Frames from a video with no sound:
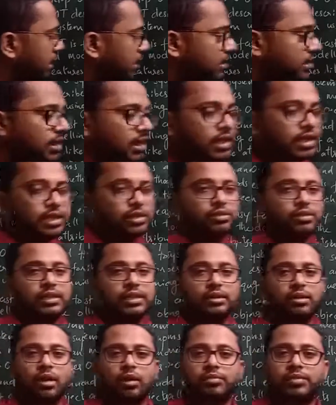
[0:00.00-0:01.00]
easily
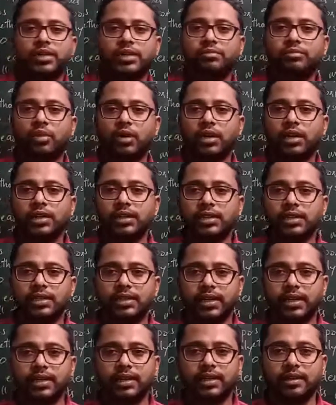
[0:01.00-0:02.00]
using object modeling
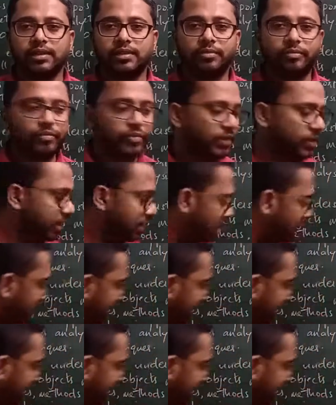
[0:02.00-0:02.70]
technique. Okay,